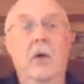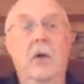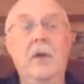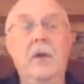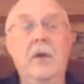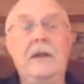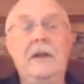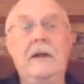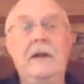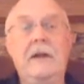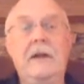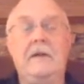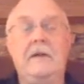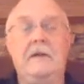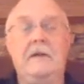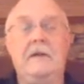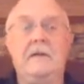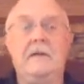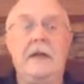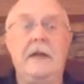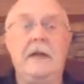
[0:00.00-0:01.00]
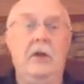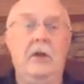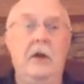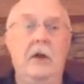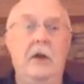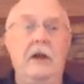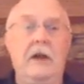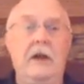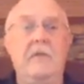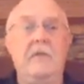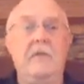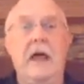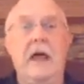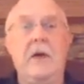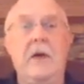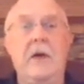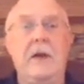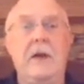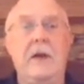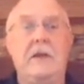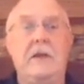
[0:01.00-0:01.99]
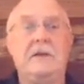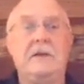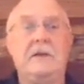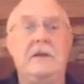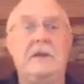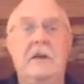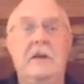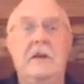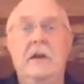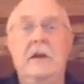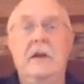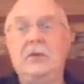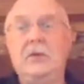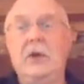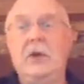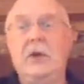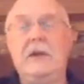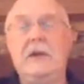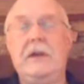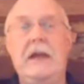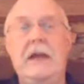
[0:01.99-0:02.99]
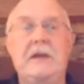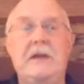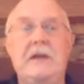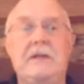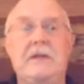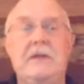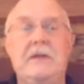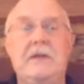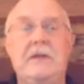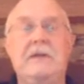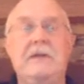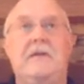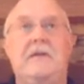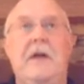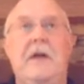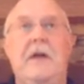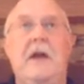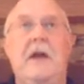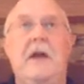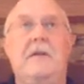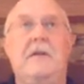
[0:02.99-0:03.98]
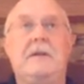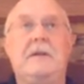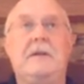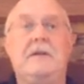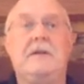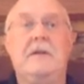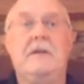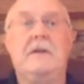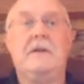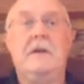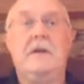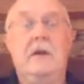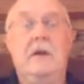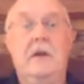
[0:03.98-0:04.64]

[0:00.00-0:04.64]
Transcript: What we did to take a look and evaluate this is we looked at a series of fire tests.